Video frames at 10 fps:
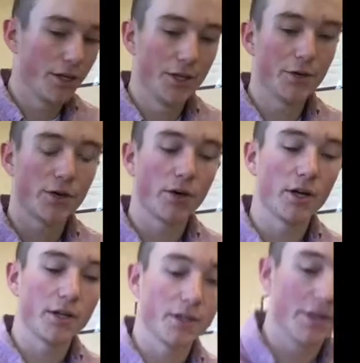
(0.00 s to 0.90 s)
You can
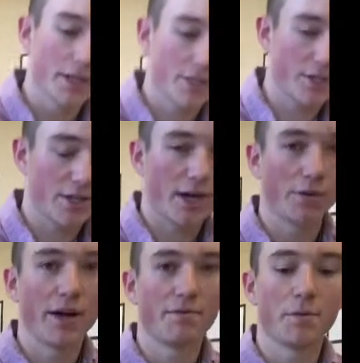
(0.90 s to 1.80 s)
hold on to this. I
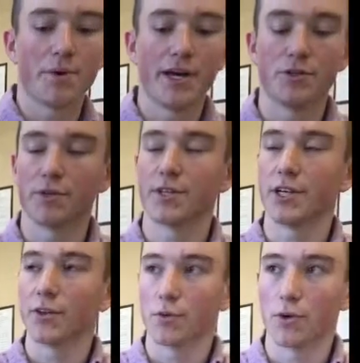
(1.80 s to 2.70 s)
will have the page with
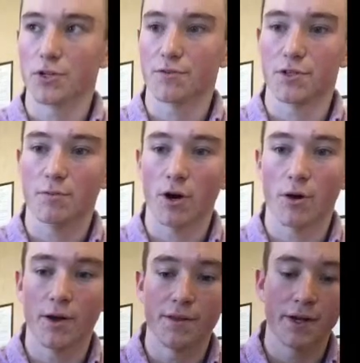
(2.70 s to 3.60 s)
the other words for
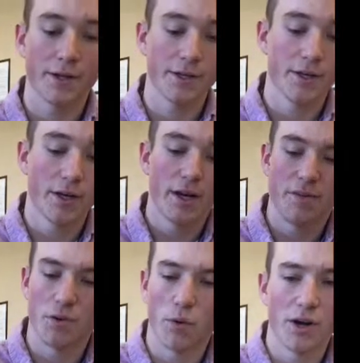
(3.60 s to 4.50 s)
tomorrow on there.
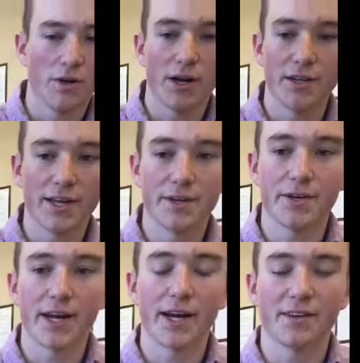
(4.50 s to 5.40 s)
If you want to hold on to that, you
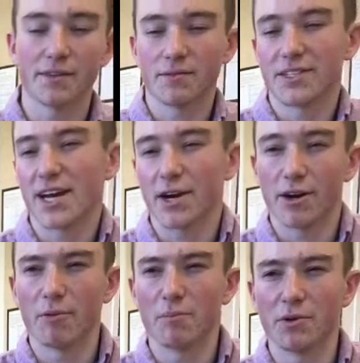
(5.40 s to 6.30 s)
can. I think the
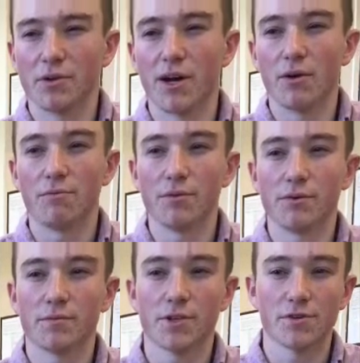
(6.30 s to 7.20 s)
diagram might be a little helpful
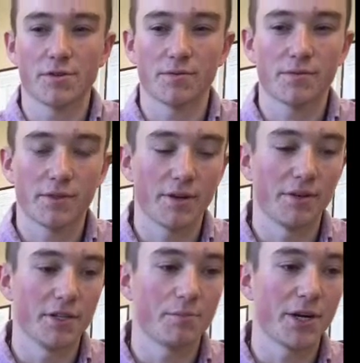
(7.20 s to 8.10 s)
in terms of giving
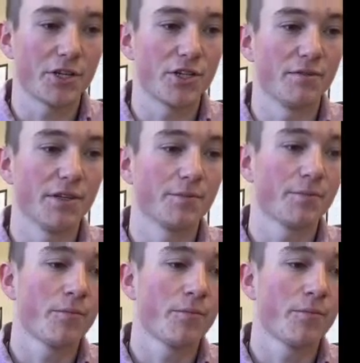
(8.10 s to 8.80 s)
you a depiction of it.